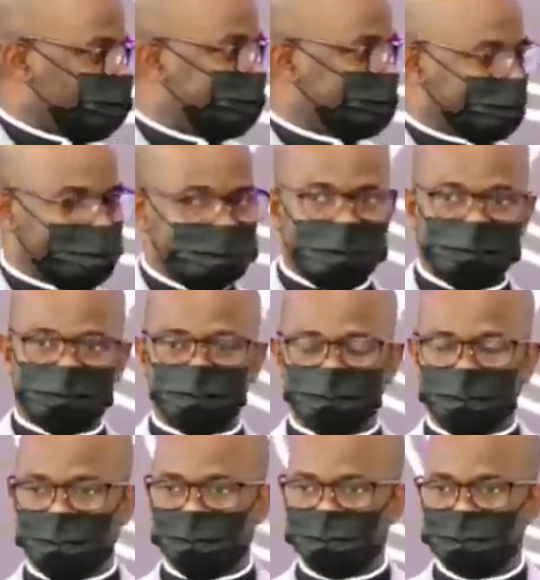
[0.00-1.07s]
we see here
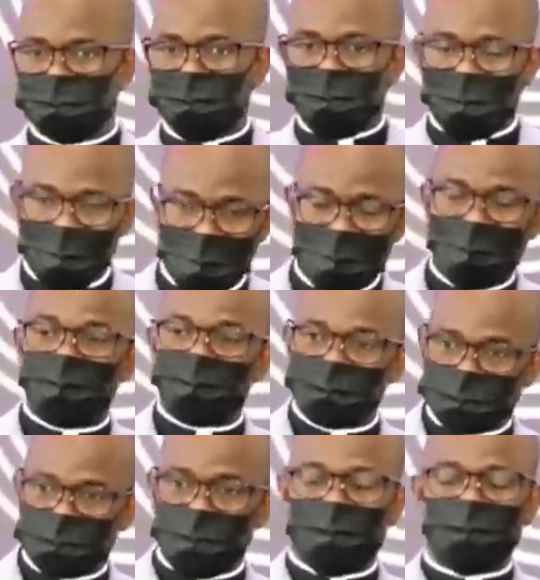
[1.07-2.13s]
today are a
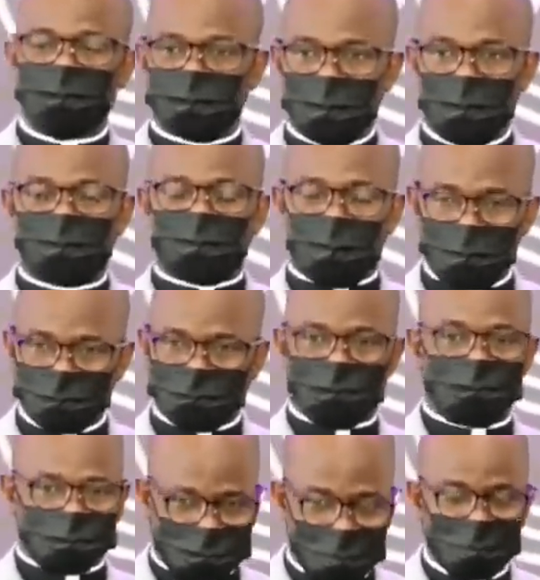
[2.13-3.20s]
result of
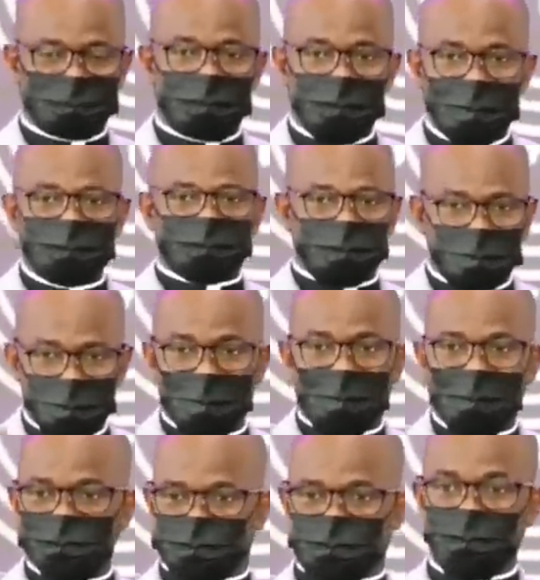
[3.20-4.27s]
consistent mentoring
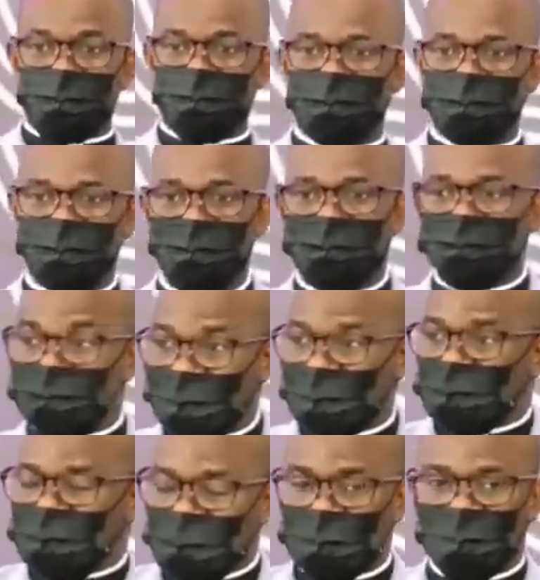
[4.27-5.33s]
and training by
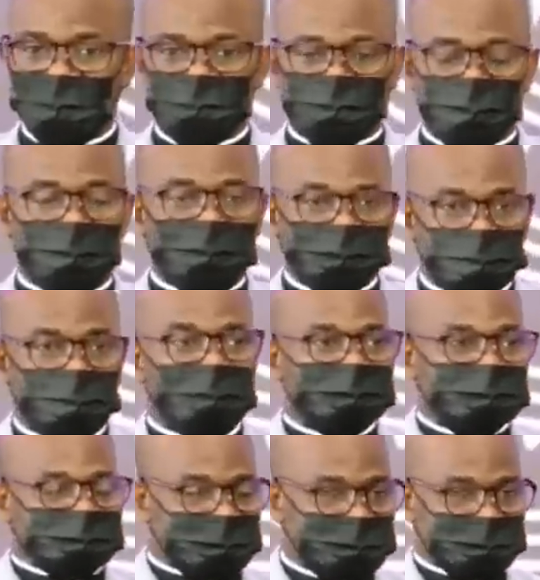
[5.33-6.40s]
parents who were doing
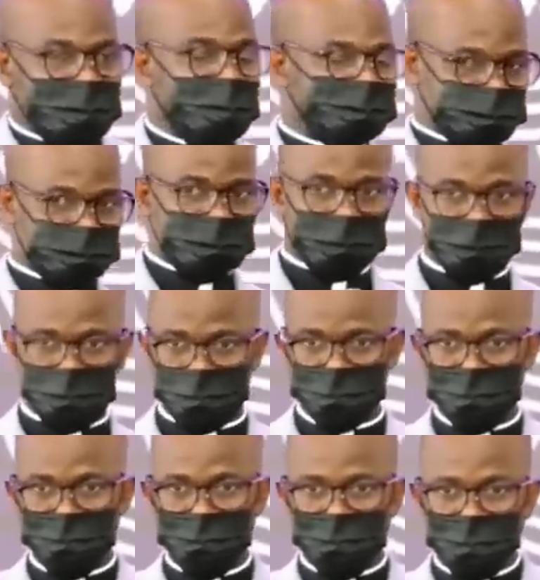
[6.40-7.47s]
this intentionally.
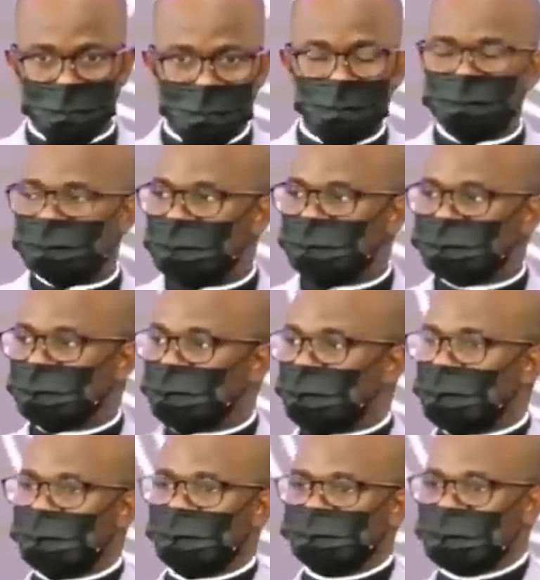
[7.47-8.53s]
And I believe that
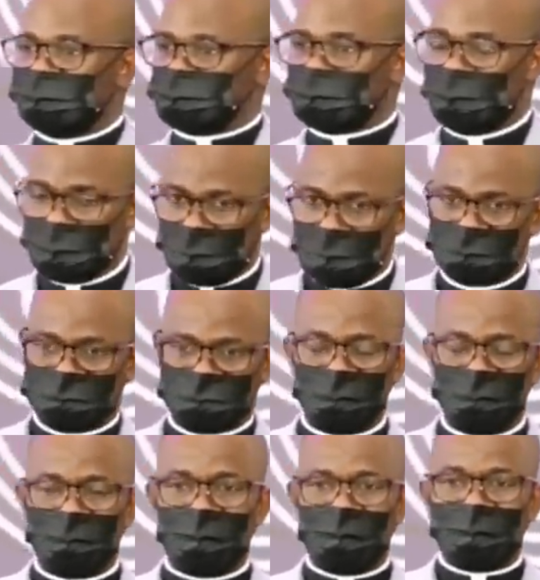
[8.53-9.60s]
all of us parents
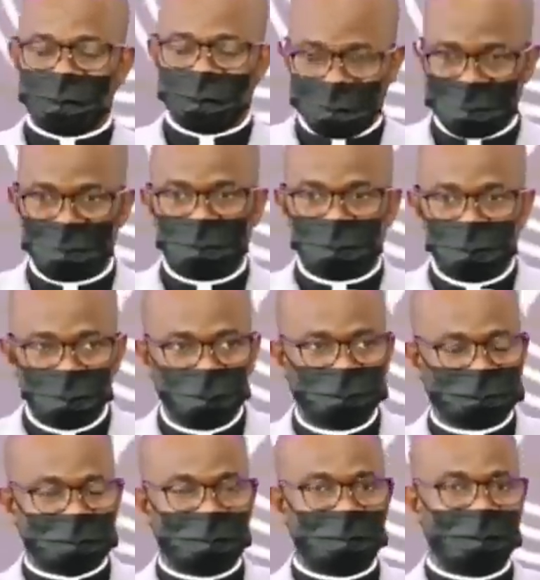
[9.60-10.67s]
are getting clues
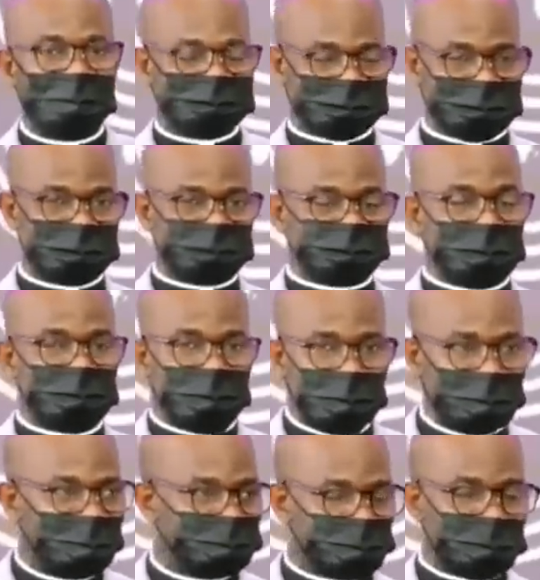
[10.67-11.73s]
and lessons from
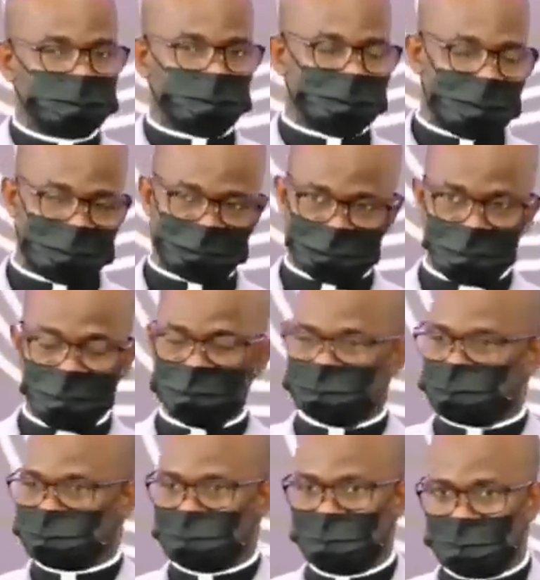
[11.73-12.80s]
all of what we are seeing
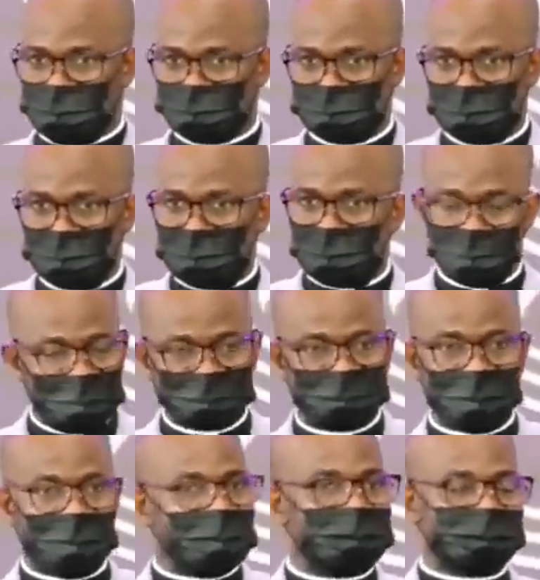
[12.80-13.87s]
today. It
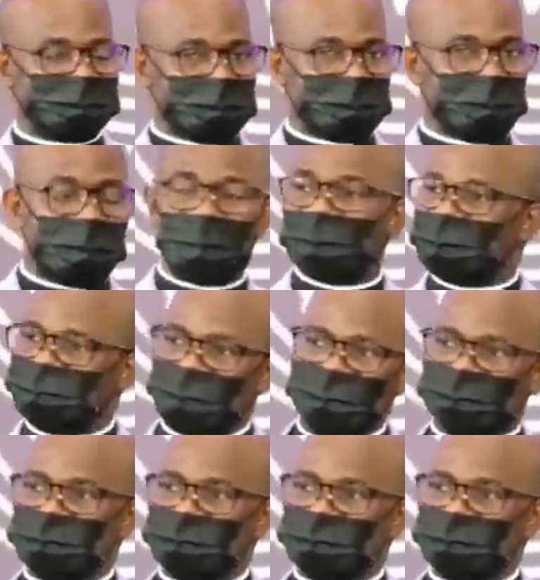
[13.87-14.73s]
doesn't end there. All of us